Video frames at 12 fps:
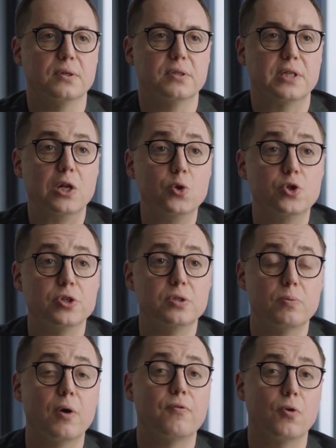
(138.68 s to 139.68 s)
solutions
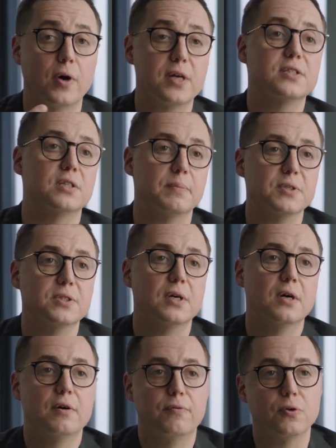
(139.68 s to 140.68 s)
work for customers
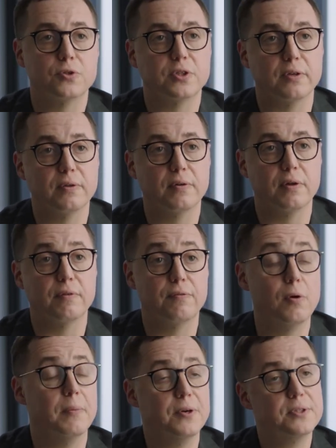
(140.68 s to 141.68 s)
first and
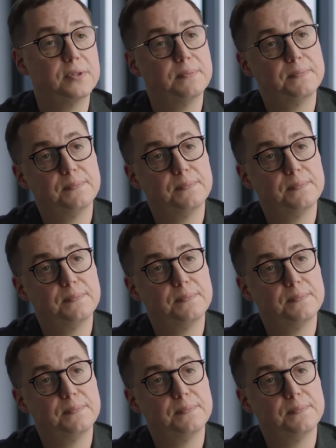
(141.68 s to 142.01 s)
foremost.